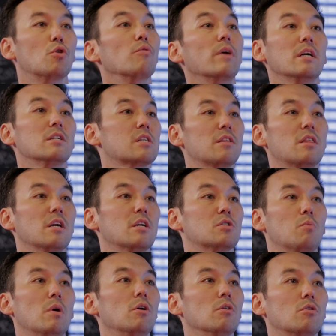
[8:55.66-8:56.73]
Koreans, I think
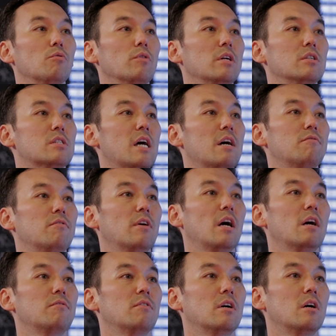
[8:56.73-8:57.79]
as well. Koreans have
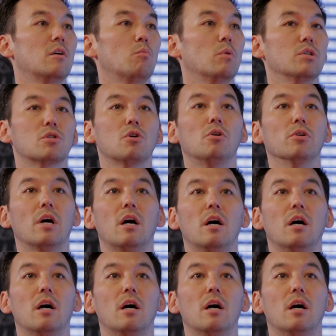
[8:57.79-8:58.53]
have uh, what is called